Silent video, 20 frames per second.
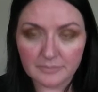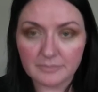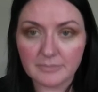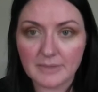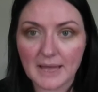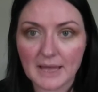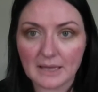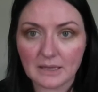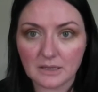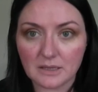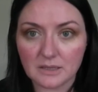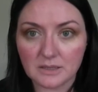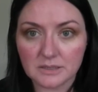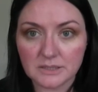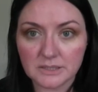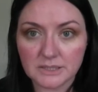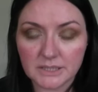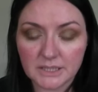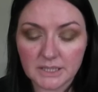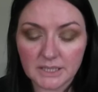MAC
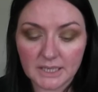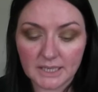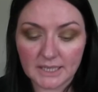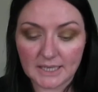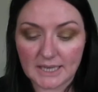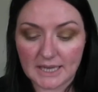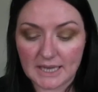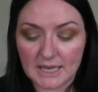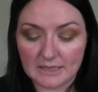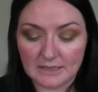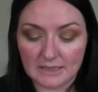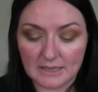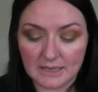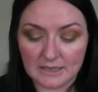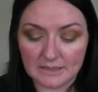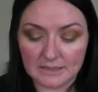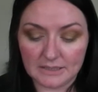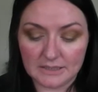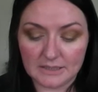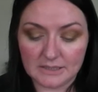again,
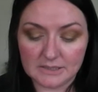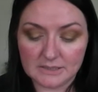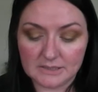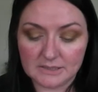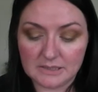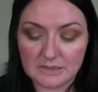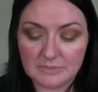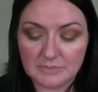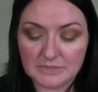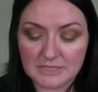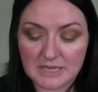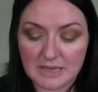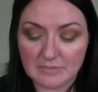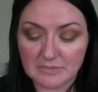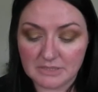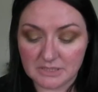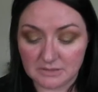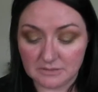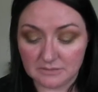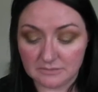and it is Deep
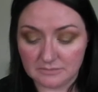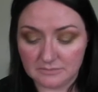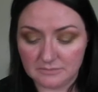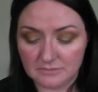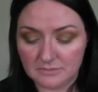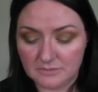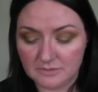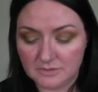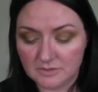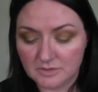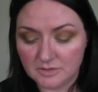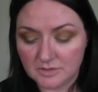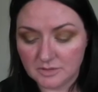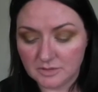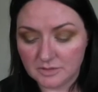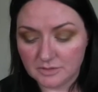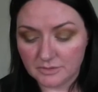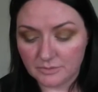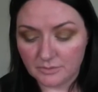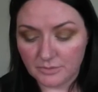Danson,
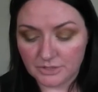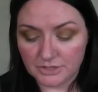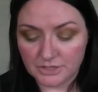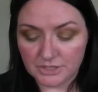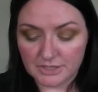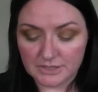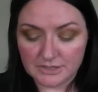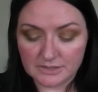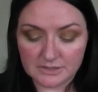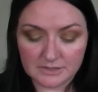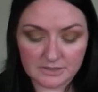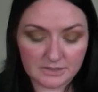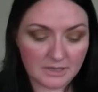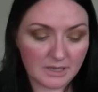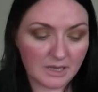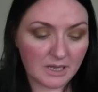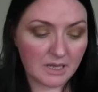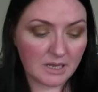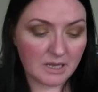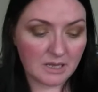which is
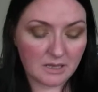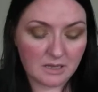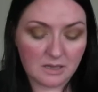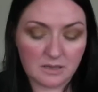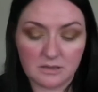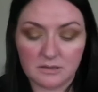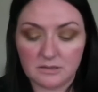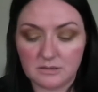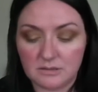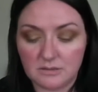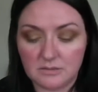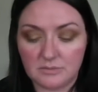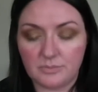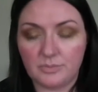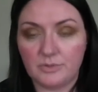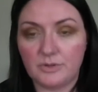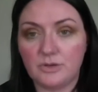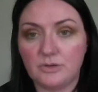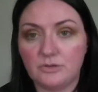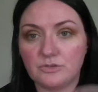a
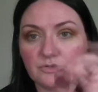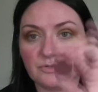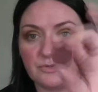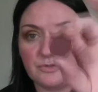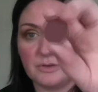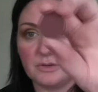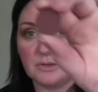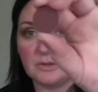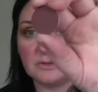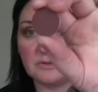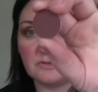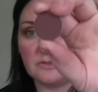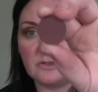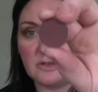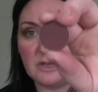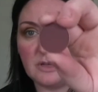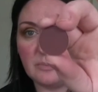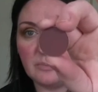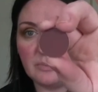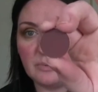beautiful
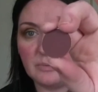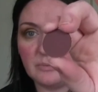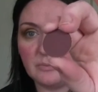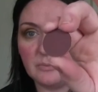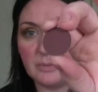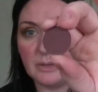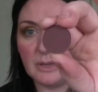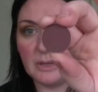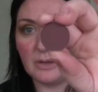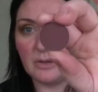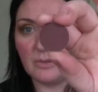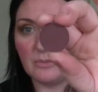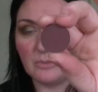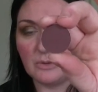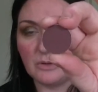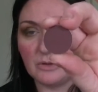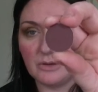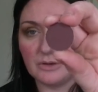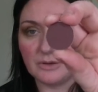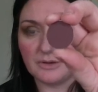deep plum
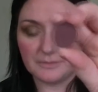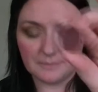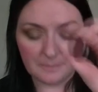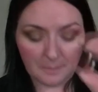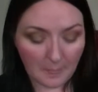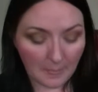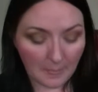colour.